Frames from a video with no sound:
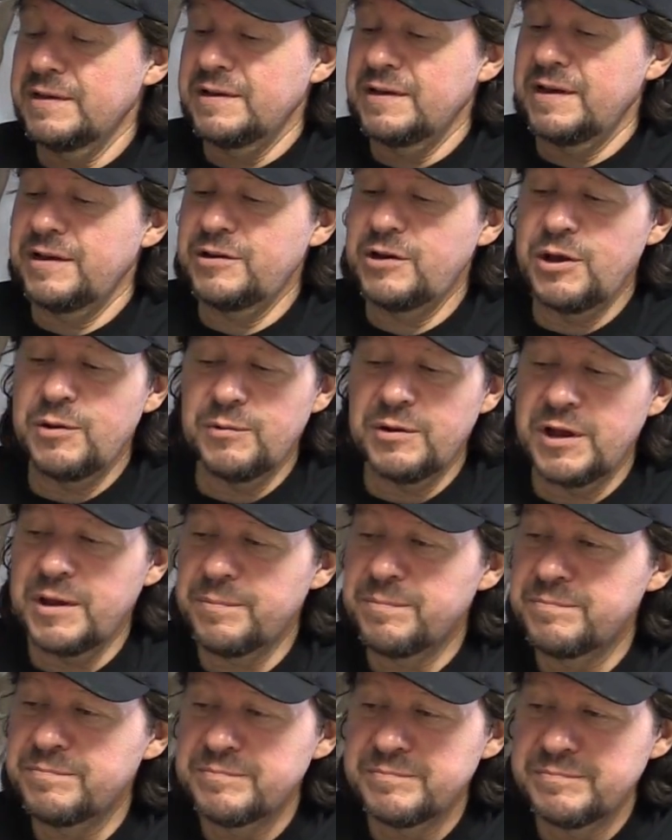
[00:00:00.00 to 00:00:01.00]
I know when I
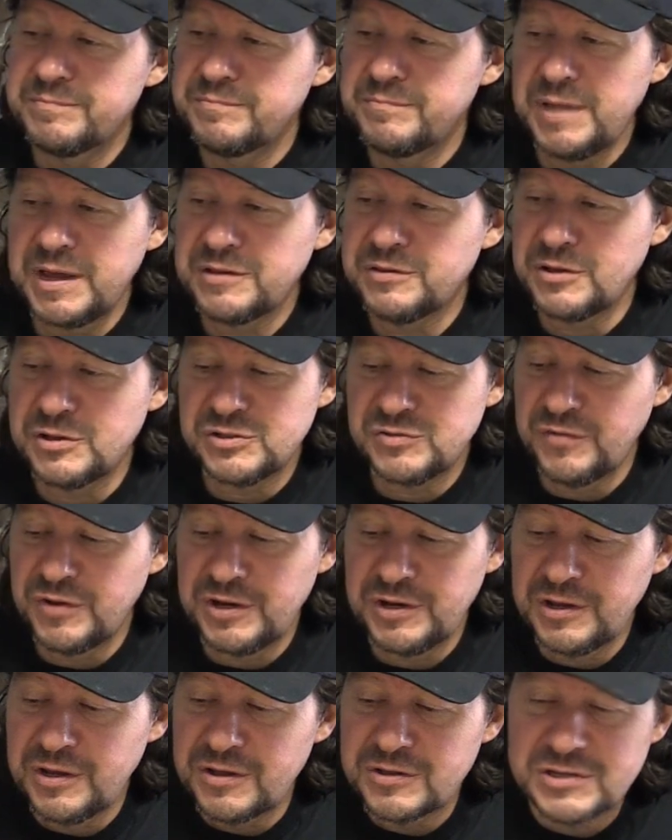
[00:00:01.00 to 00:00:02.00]
made those
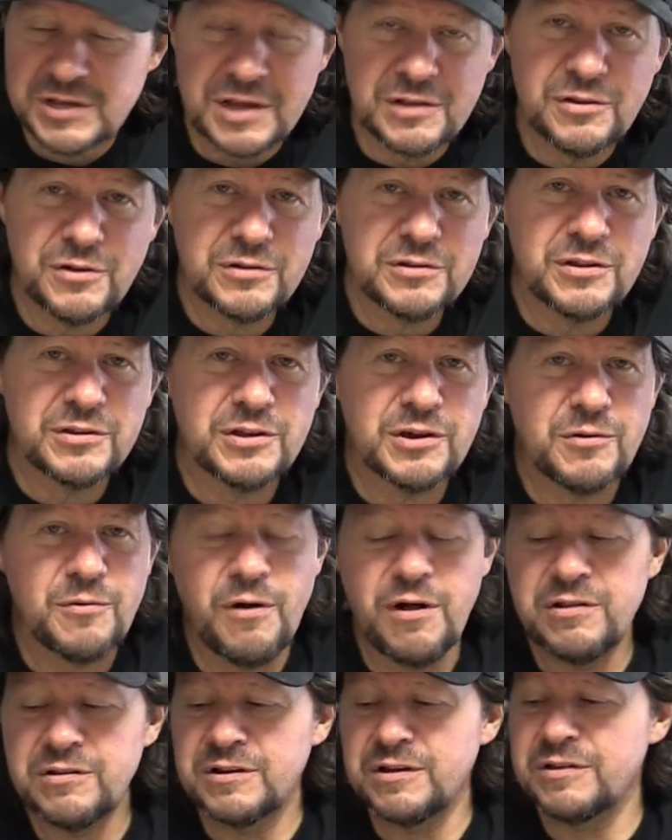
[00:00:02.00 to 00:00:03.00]
videos, I looked at the
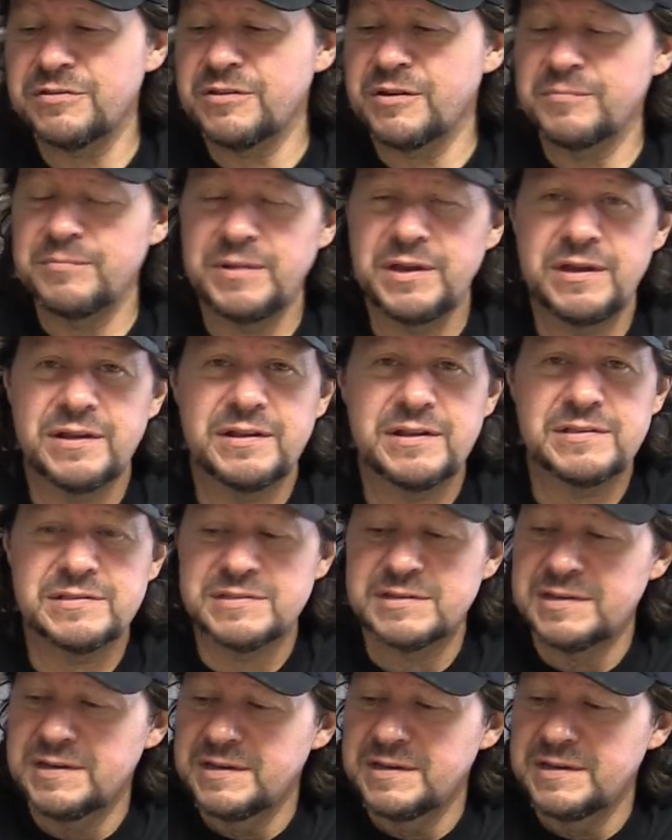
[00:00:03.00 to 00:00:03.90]
quality and I thought, man,